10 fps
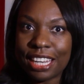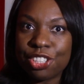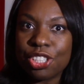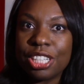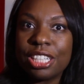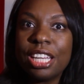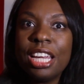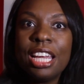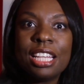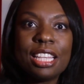aging,
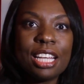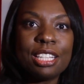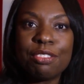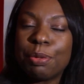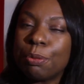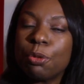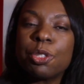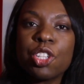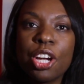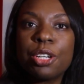then if people
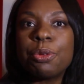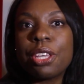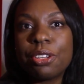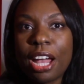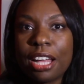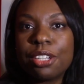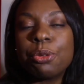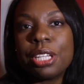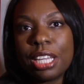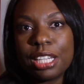retire without
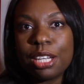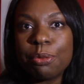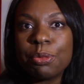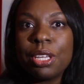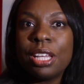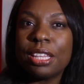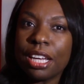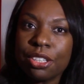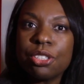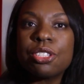adequate income,
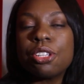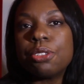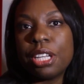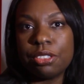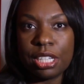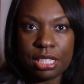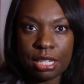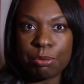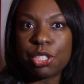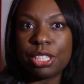that could slow down
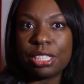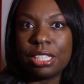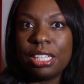consumption.